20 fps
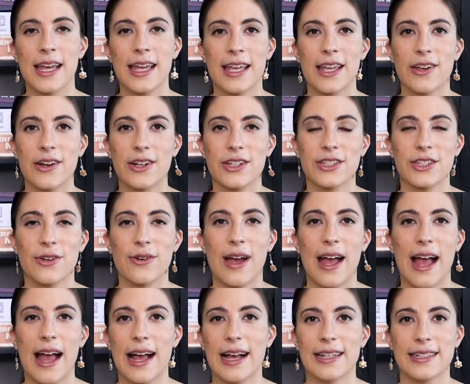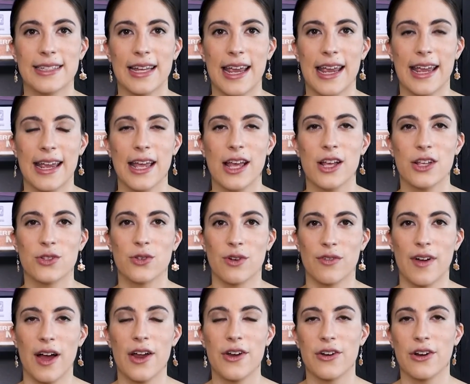He also has a sort
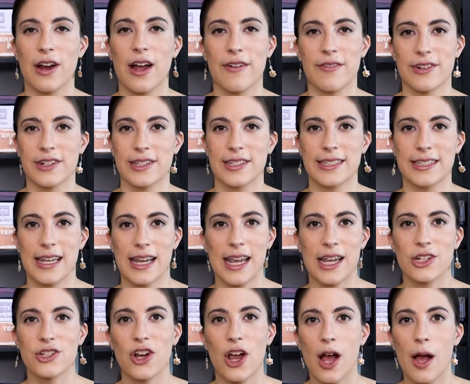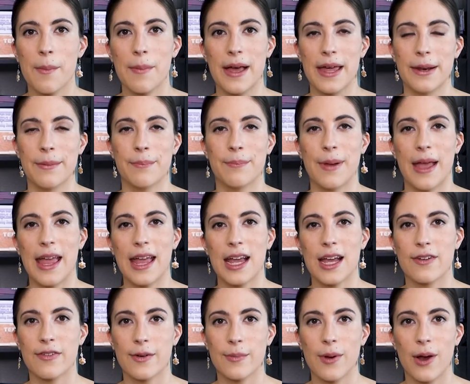of undercover day job at a bank
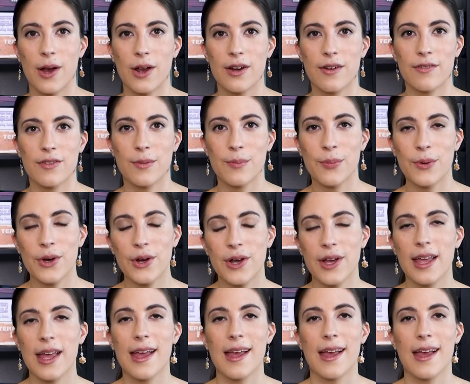for part of the book,